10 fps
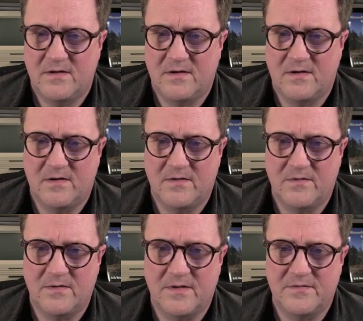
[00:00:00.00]

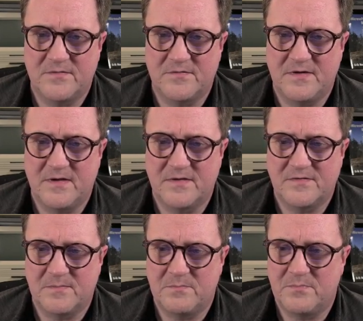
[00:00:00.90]
Oh, and you see
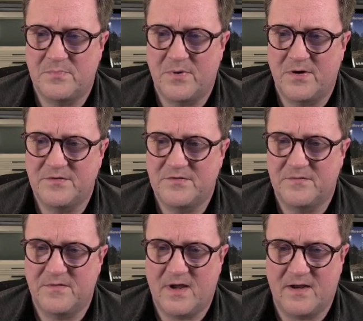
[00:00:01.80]
there's a bunch
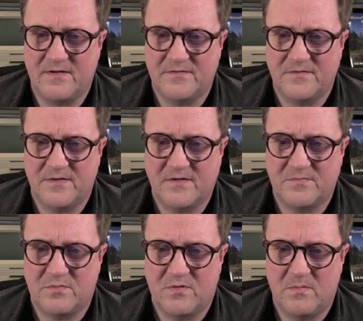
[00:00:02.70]
of that. So that's
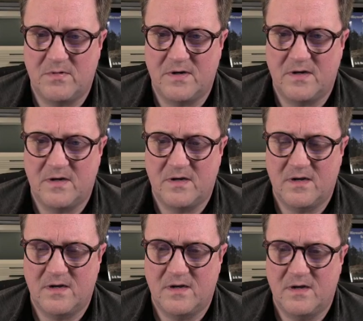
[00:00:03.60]
probably
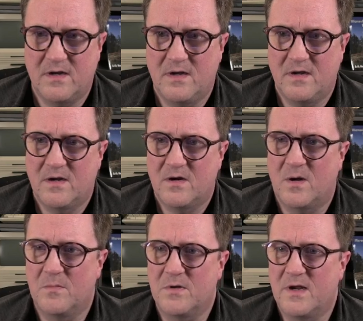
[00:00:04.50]

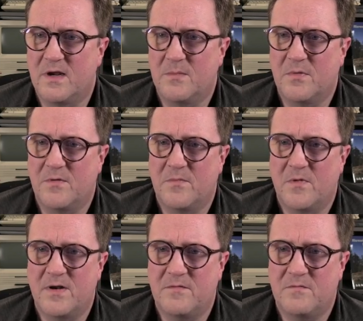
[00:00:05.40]
complicated. But
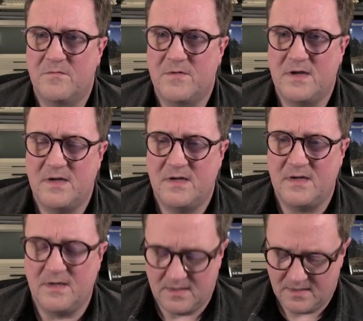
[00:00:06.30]
what if
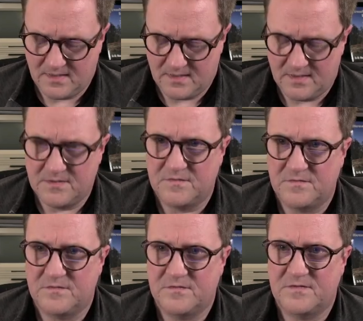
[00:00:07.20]
we
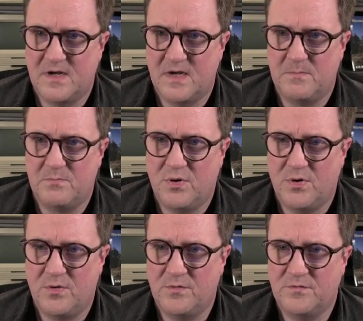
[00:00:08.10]
say
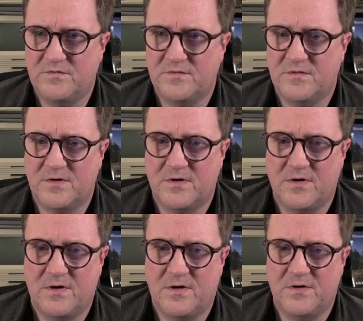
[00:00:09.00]
post
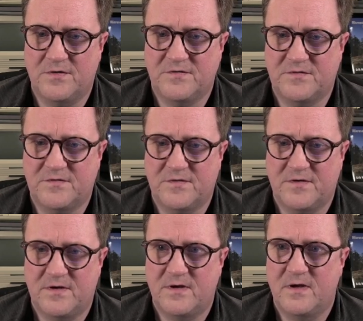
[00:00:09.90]
cost
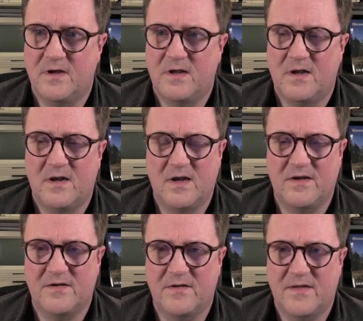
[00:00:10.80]

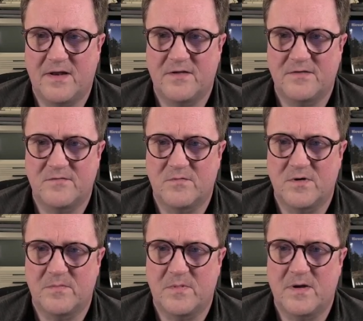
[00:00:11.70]
ledger? That doesn't work.